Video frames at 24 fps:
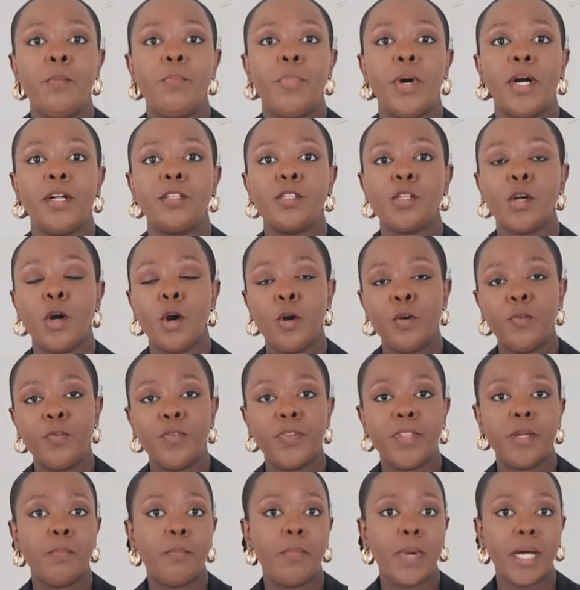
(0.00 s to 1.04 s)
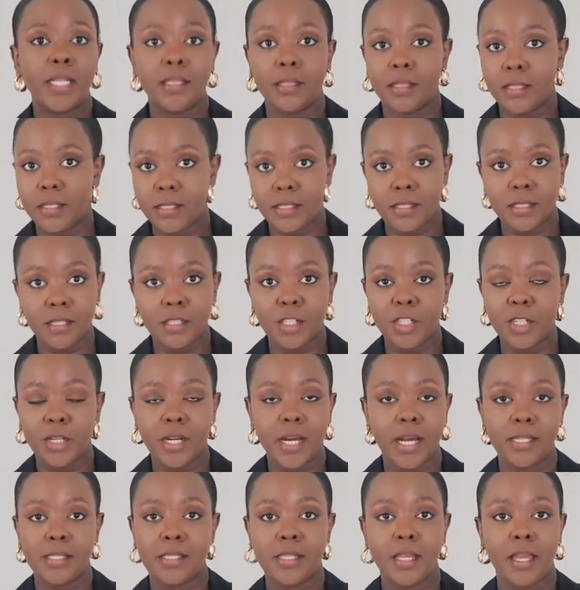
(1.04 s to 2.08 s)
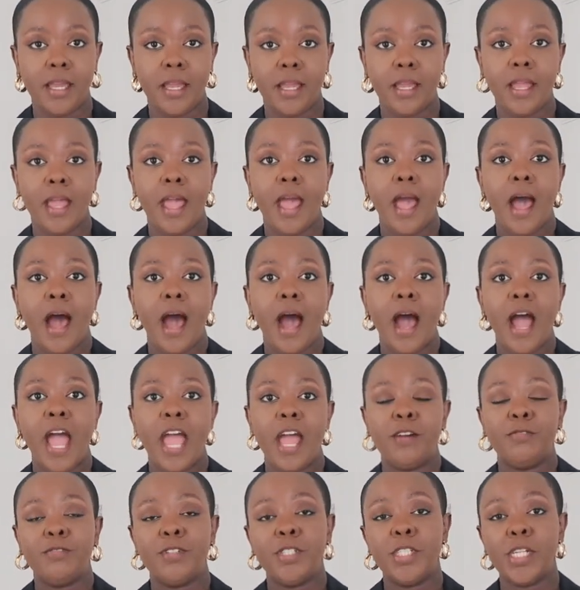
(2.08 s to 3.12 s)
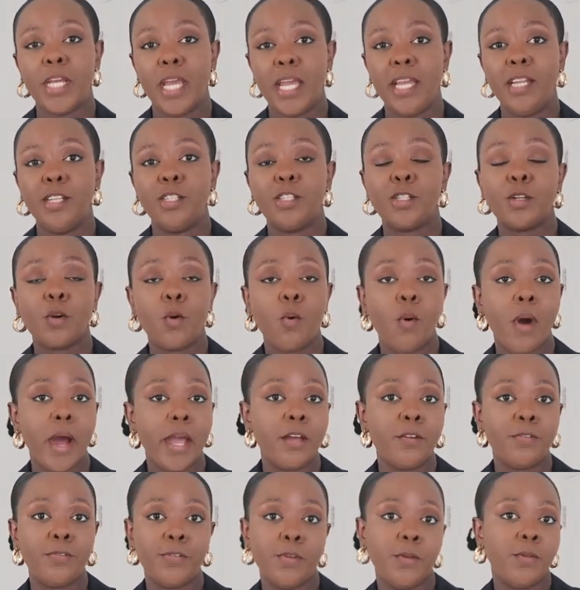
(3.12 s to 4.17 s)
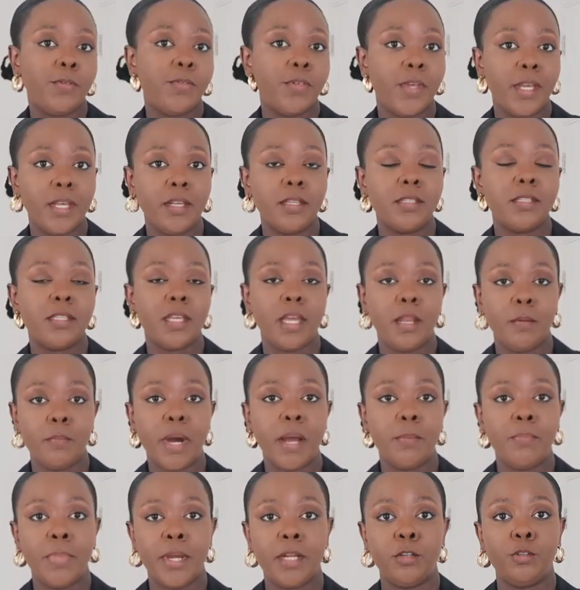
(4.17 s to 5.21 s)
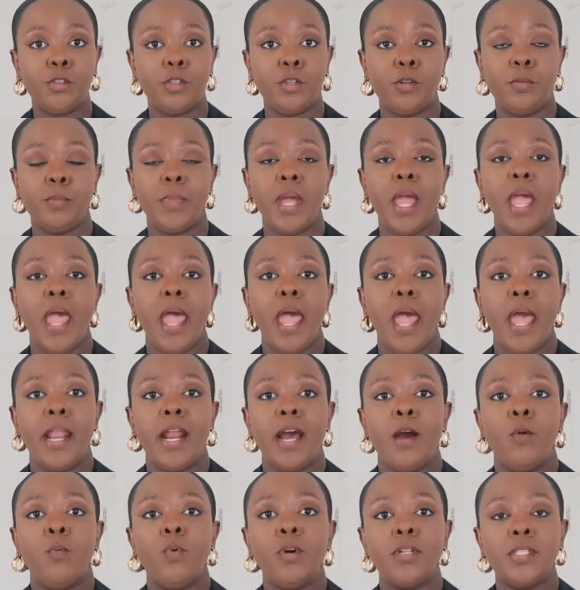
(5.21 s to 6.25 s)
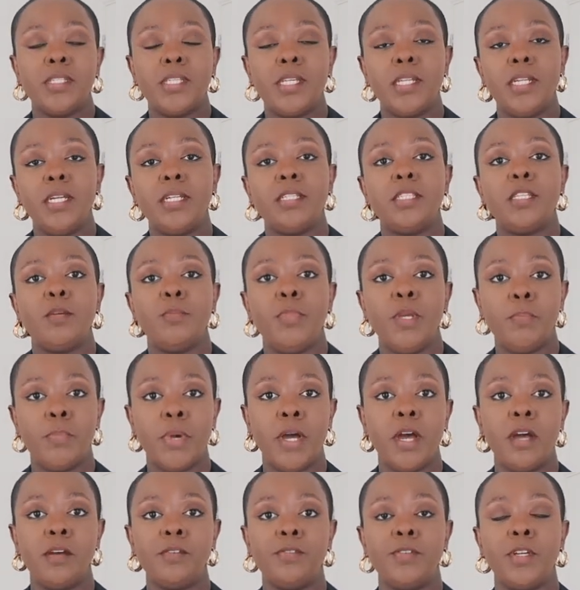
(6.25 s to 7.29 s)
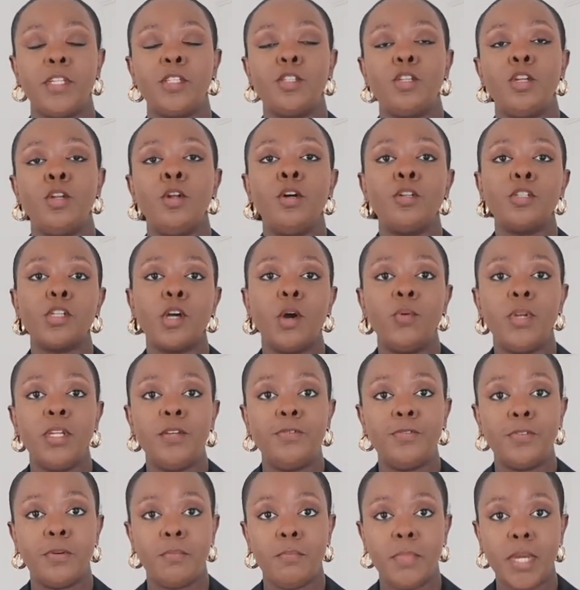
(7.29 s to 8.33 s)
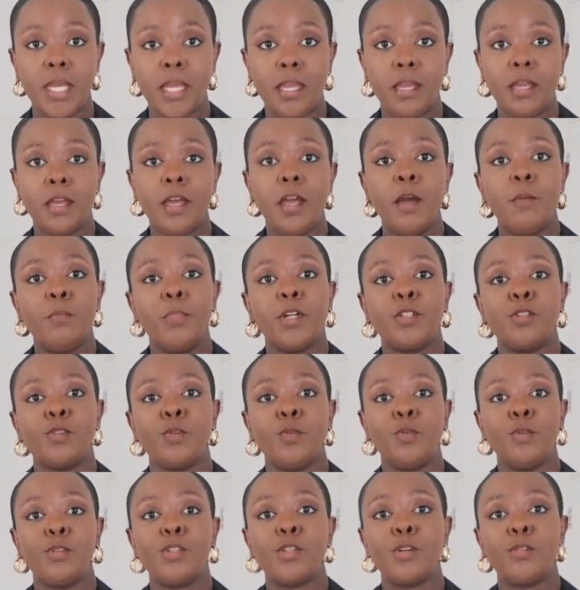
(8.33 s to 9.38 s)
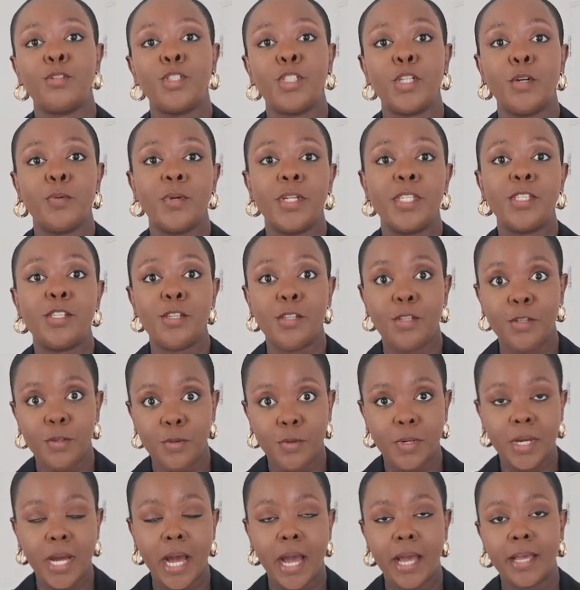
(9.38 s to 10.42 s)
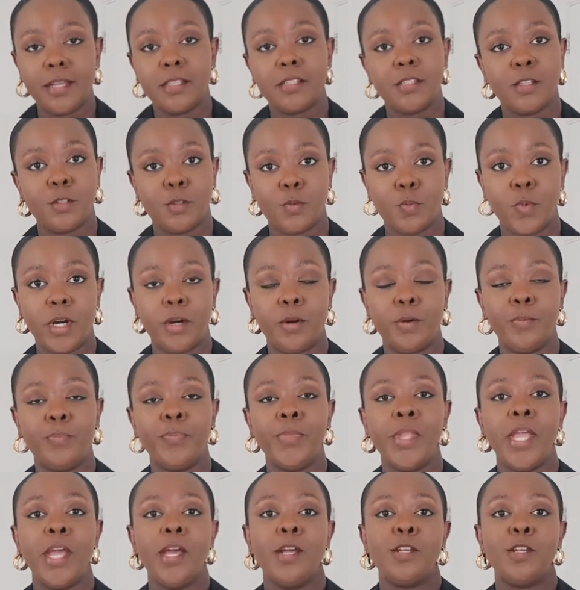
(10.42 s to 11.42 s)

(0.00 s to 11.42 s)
But over the months, should I say, I have changed quite a few things in my bedroom, and I wanted it to be perfect, not only for me, but to also show it to you guys as well.